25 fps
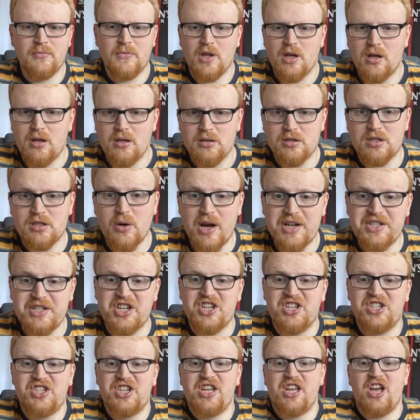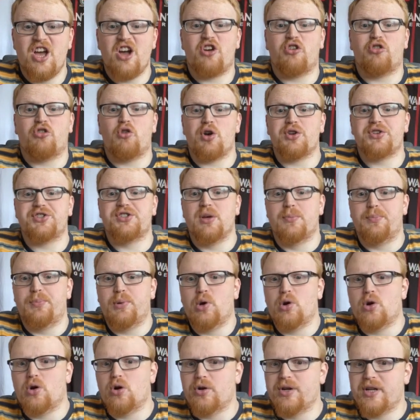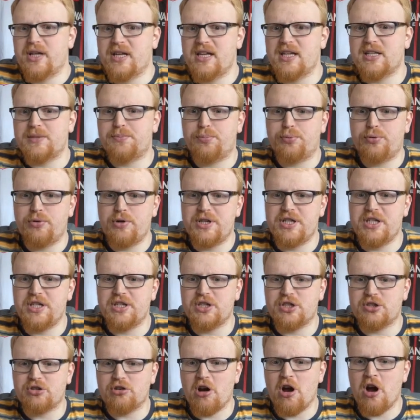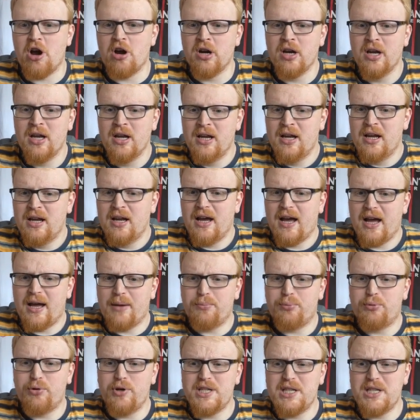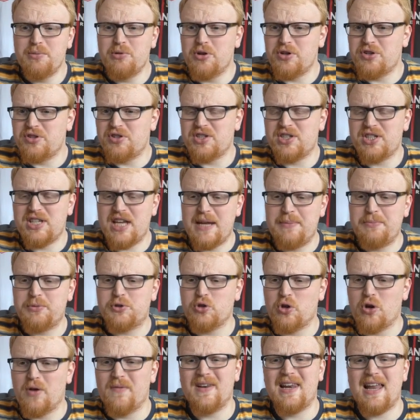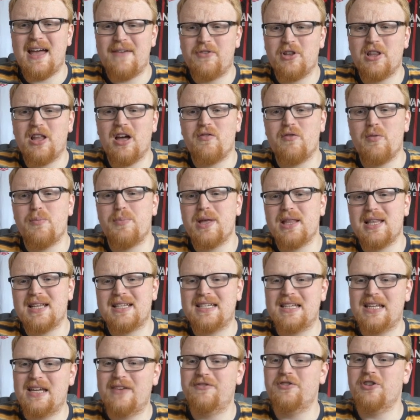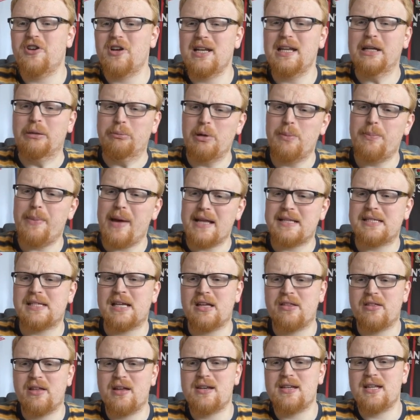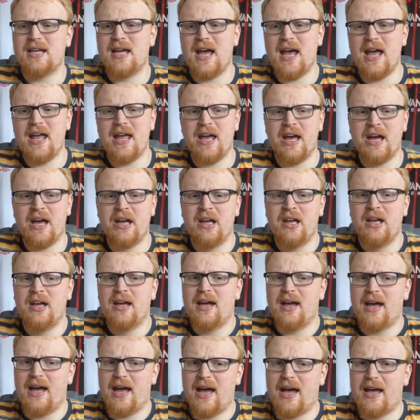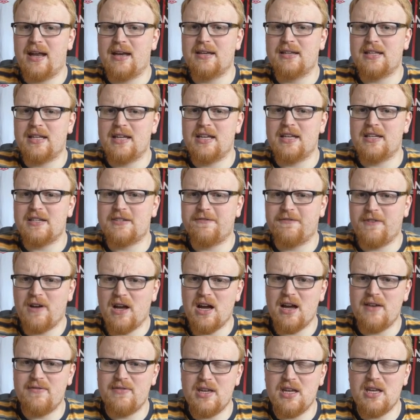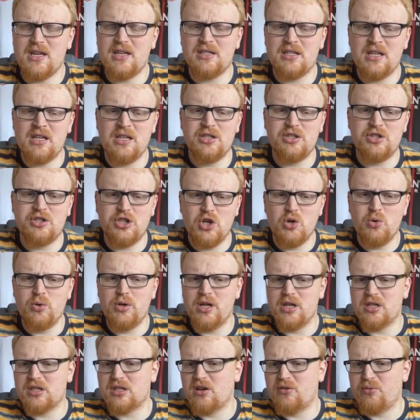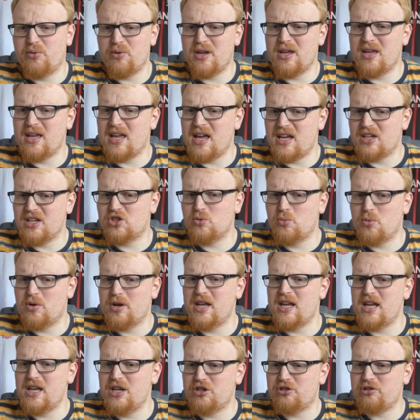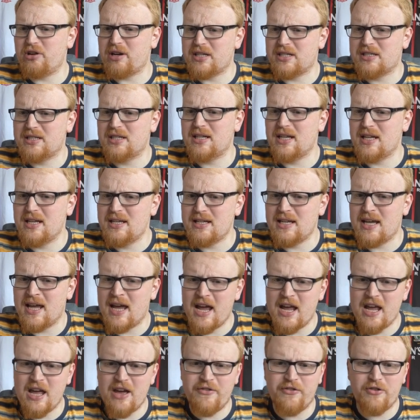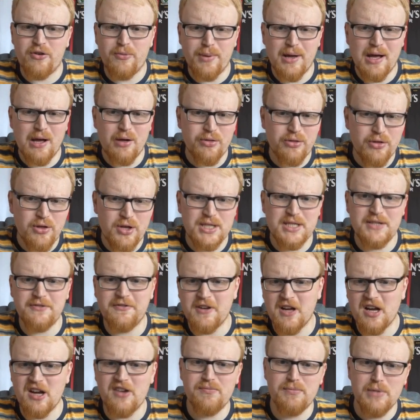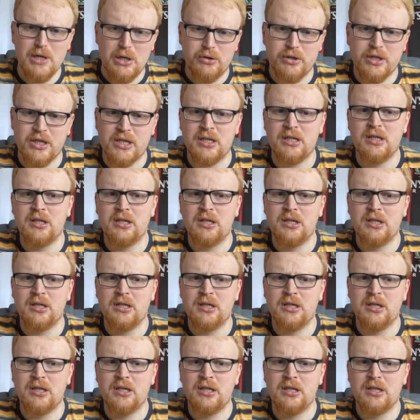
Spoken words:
So as you can see, across the board, he is pretty strong and pretty much the same sort of level of ability, if not a little bit better, than De Gea. And he is 5 years his junior. So if we can get someone interested in De Gea for about 35 million,